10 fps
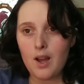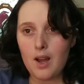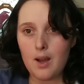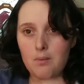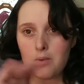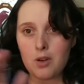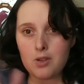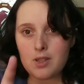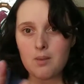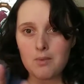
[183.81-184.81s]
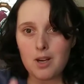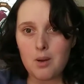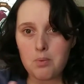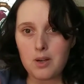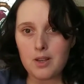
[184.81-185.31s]
There are some that
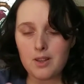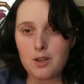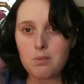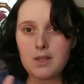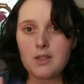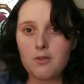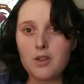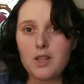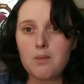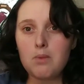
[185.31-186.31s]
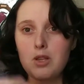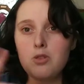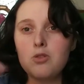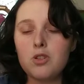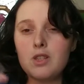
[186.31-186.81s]
operate a little bit differently, but
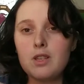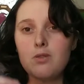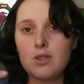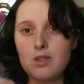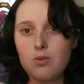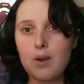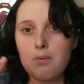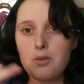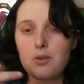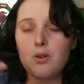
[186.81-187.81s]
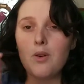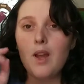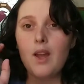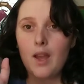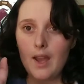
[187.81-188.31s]
usually you can swipe through
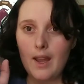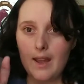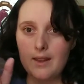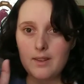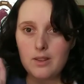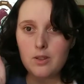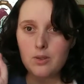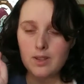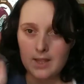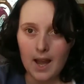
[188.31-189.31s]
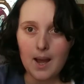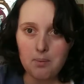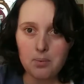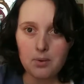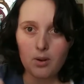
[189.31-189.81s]
and you can
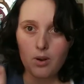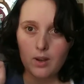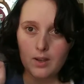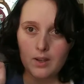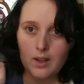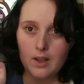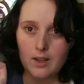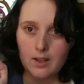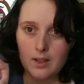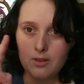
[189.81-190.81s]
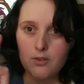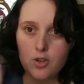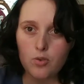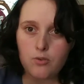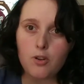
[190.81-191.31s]
tap on
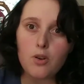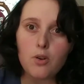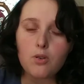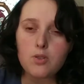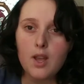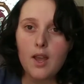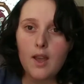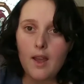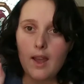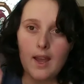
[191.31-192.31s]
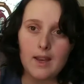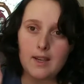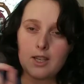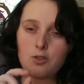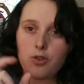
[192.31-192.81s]
individual photos, and
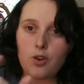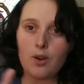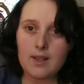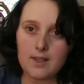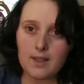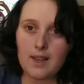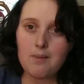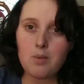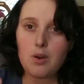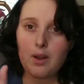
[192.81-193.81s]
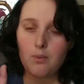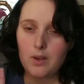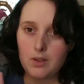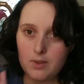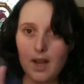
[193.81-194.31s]
each photo has a label, and
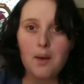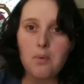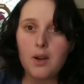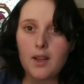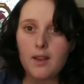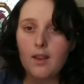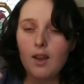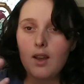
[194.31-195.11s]
when you tap on it,